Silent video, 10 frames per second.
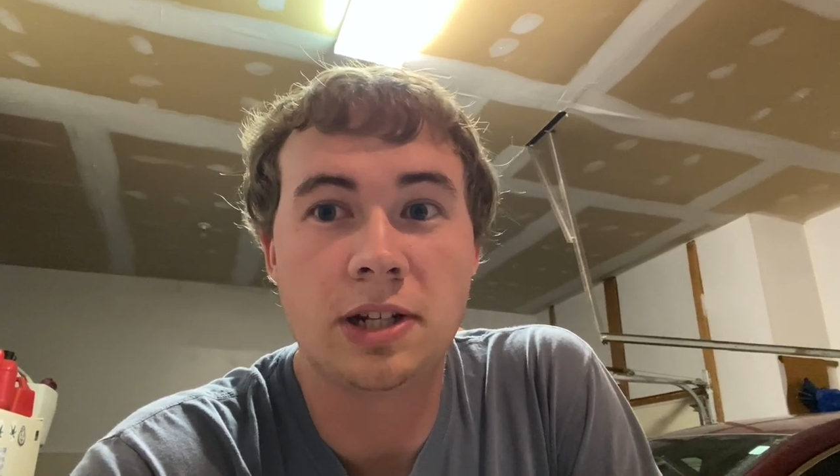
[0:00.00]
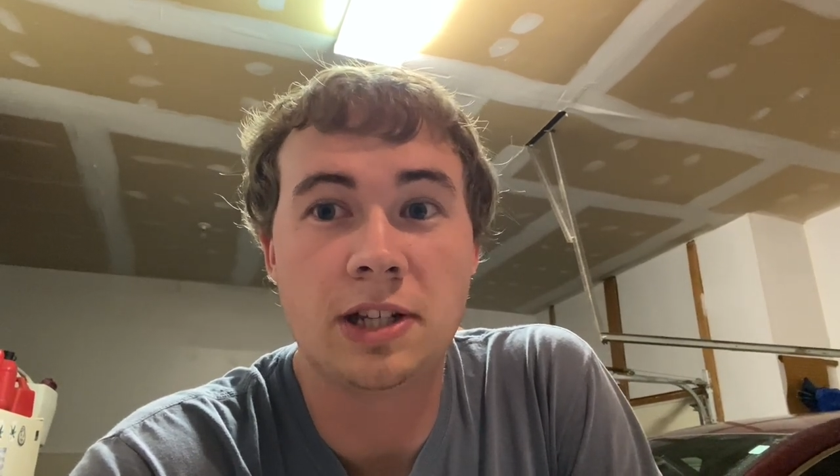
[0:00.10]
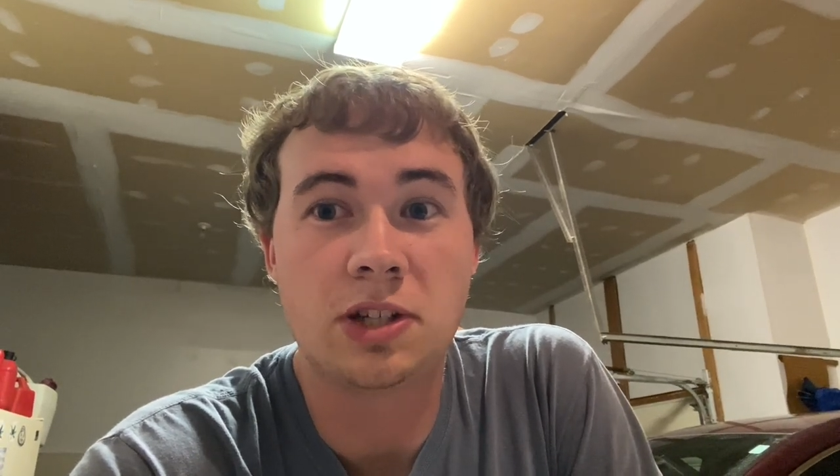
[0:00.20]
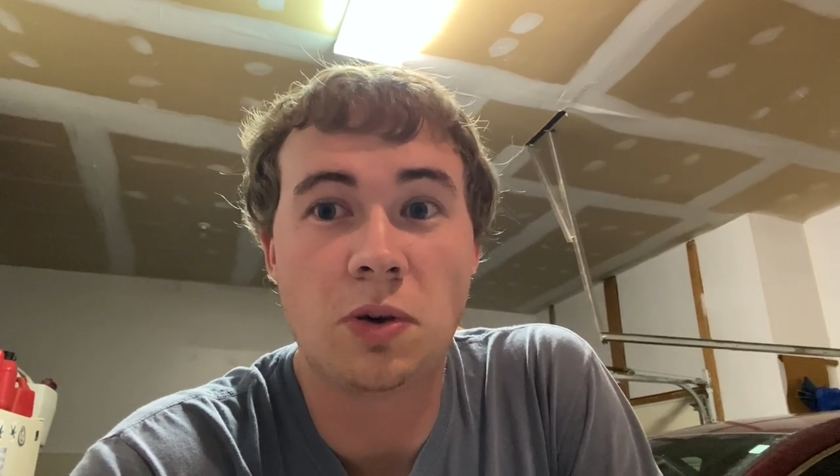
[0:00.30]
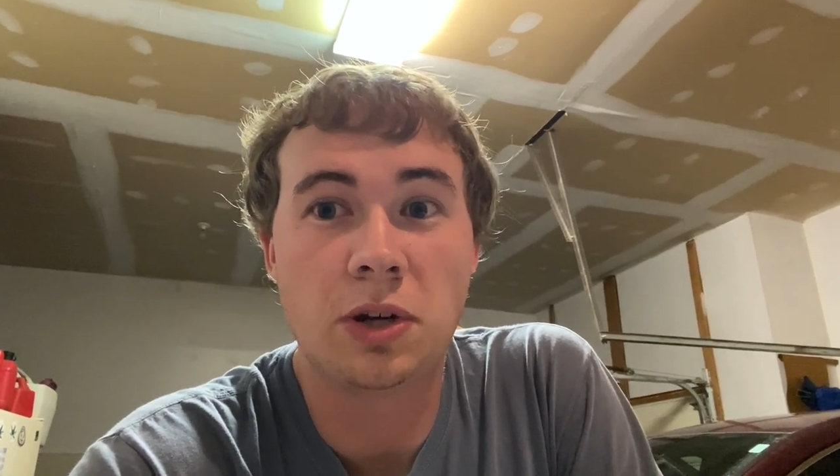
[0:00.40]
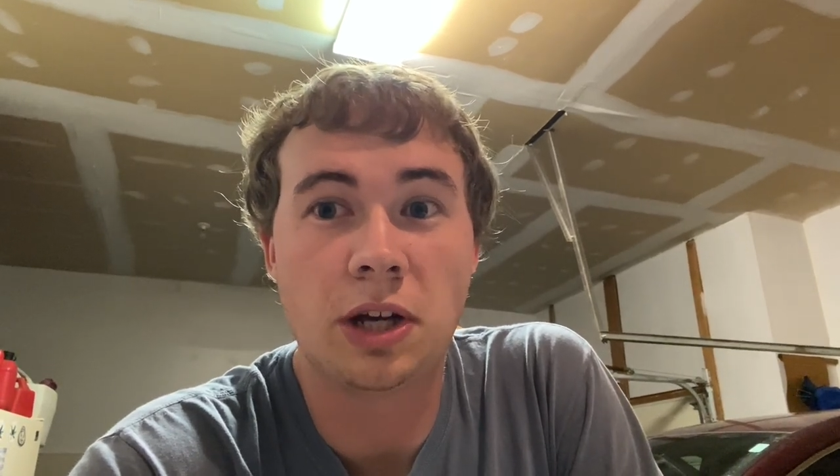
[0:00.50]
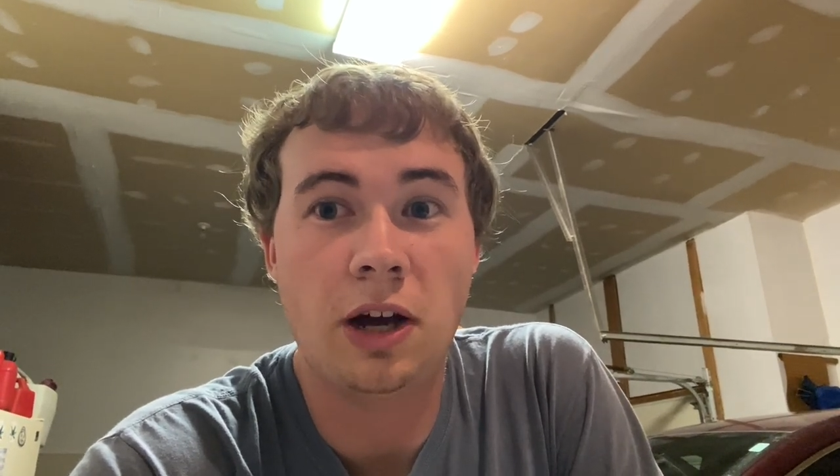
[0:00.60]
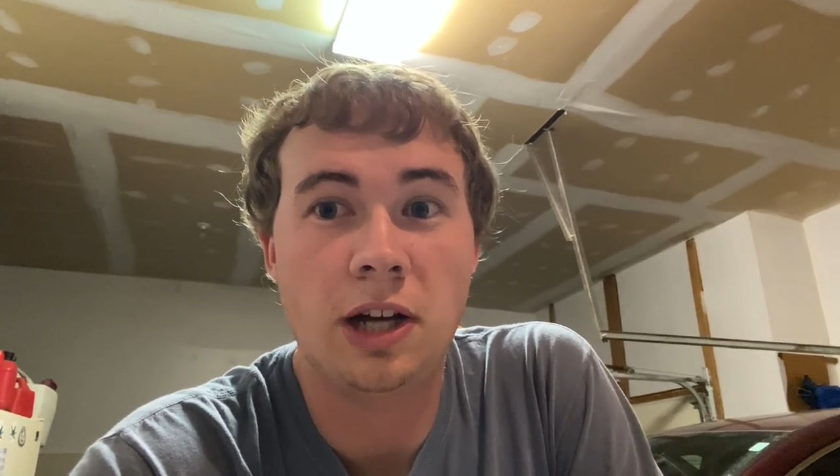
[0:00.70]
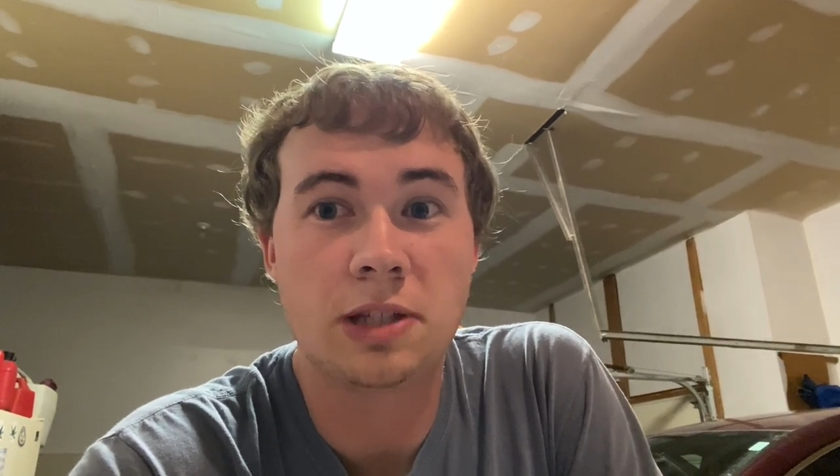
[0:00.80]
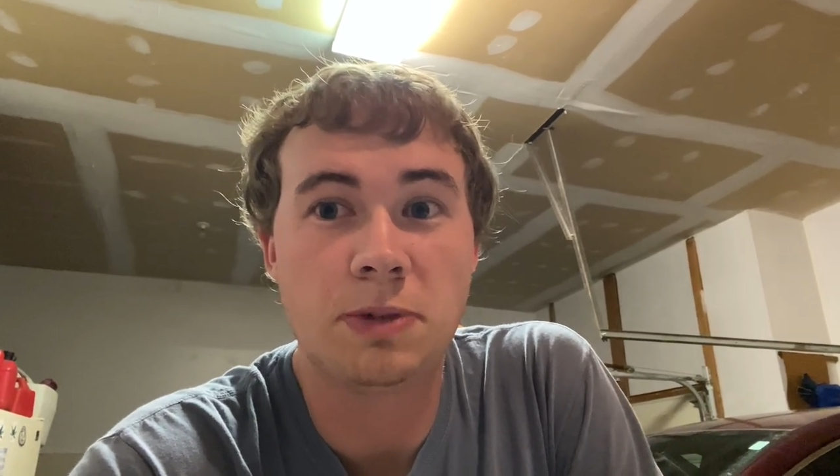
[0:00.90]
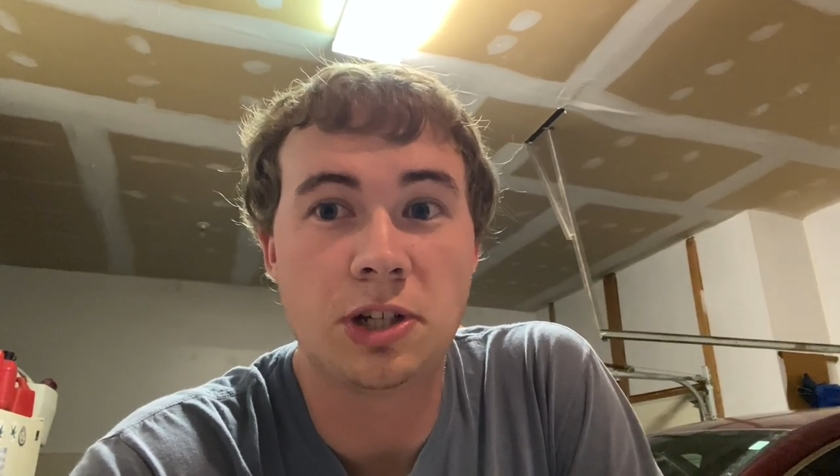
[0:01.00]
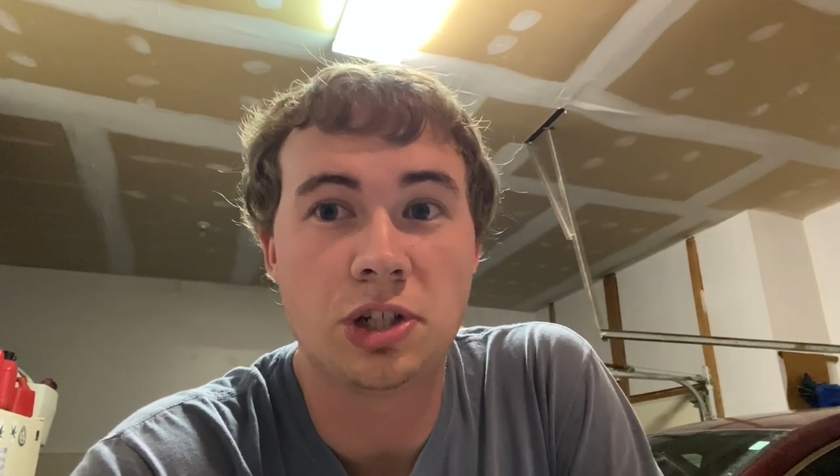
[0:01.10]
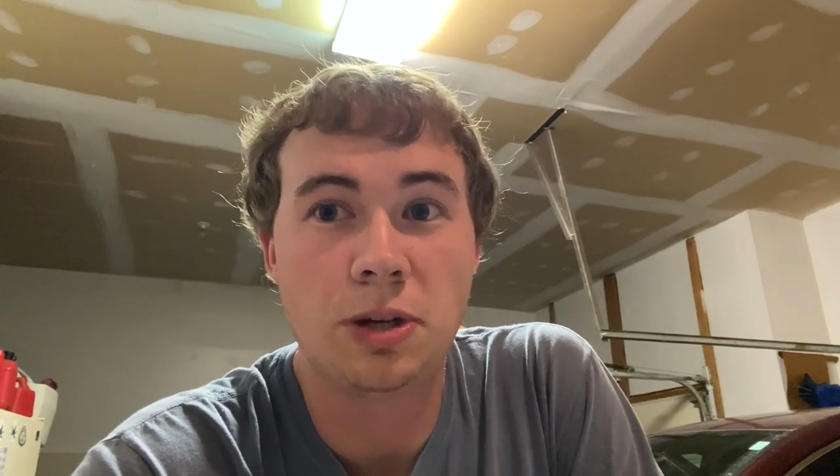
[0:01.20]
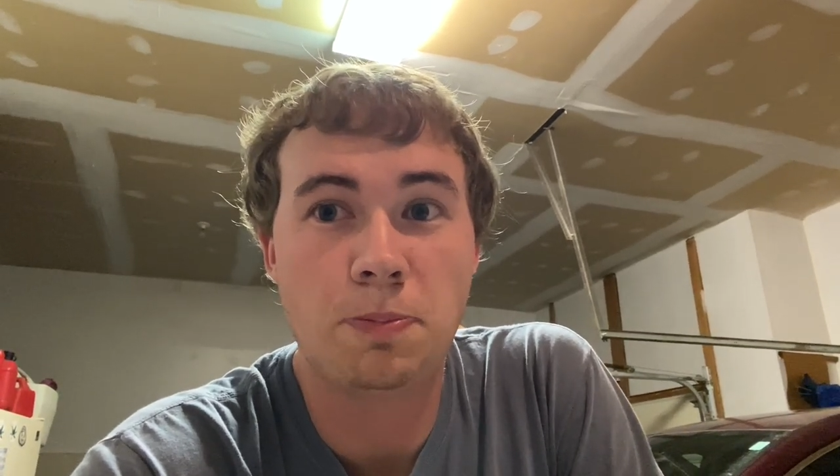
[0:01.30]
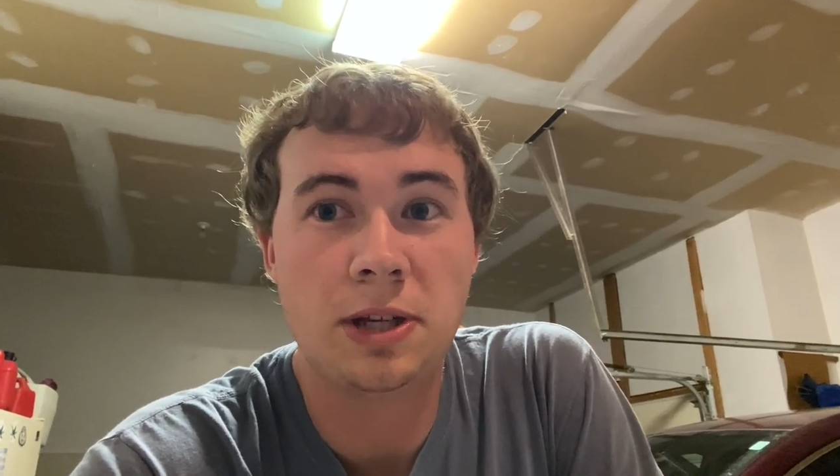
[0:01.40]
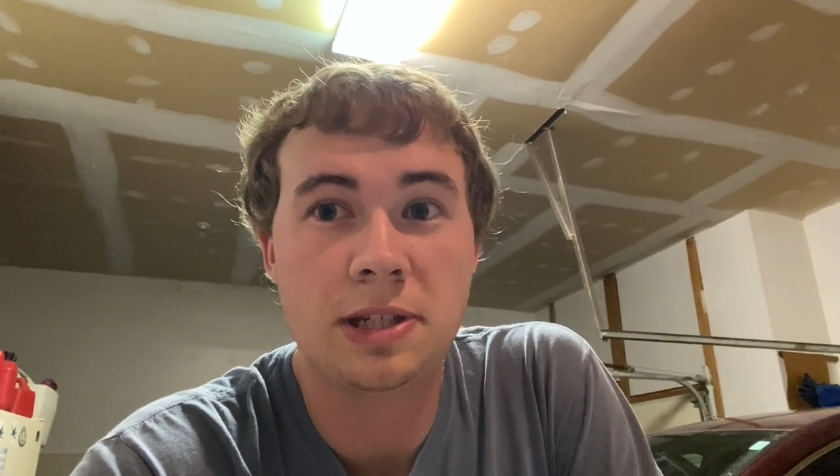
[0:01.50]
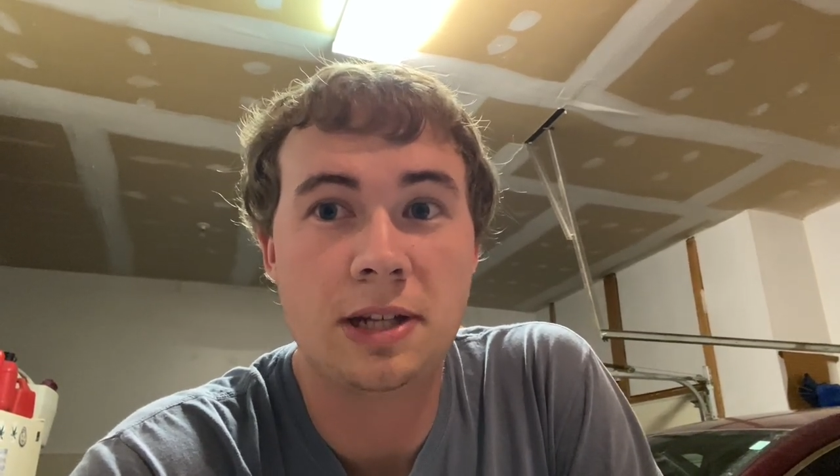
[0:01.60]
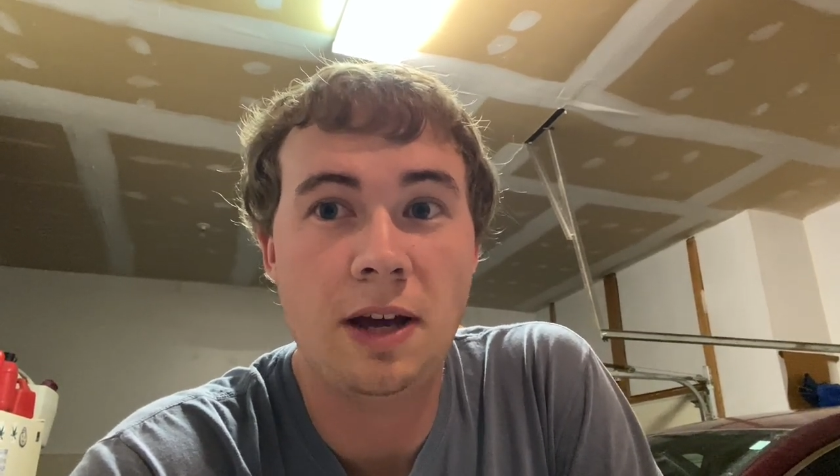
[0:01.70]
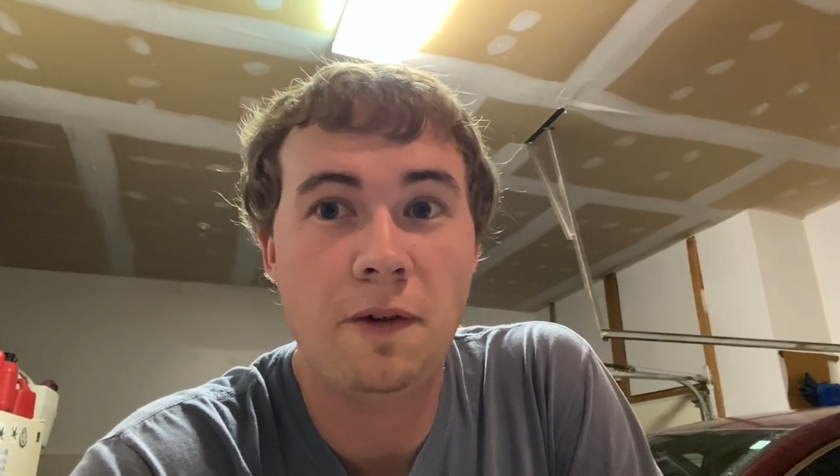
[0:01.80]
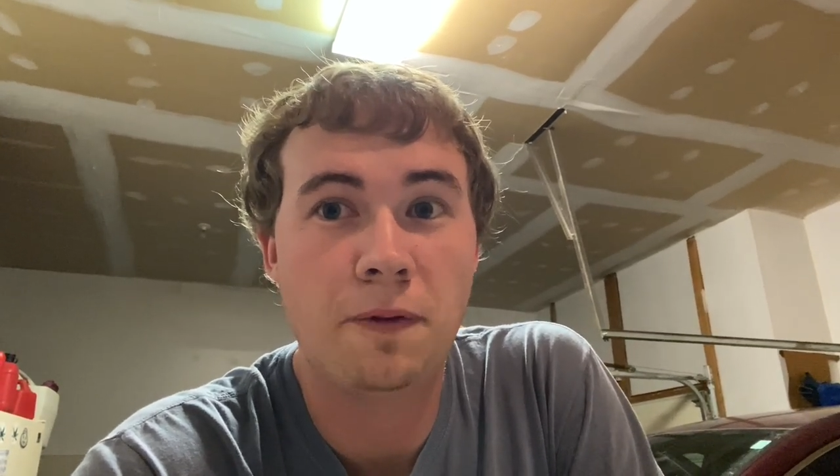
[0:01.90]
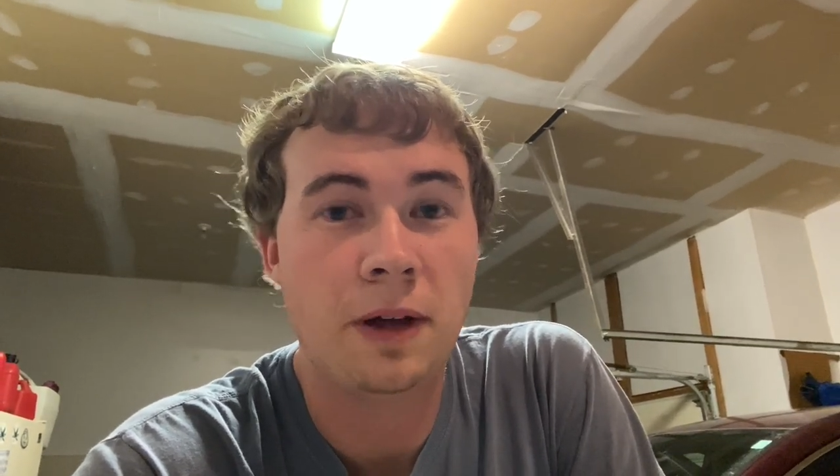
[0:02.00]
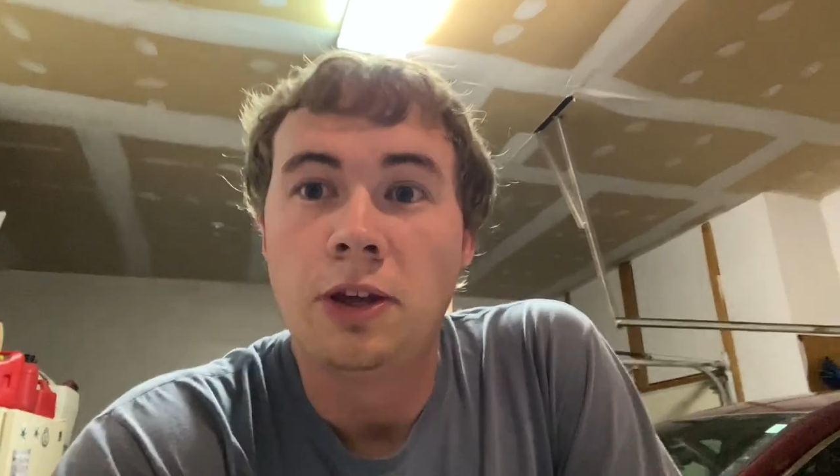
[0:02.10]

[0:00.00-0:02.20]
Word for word: it's going to cost me to ship this stuff.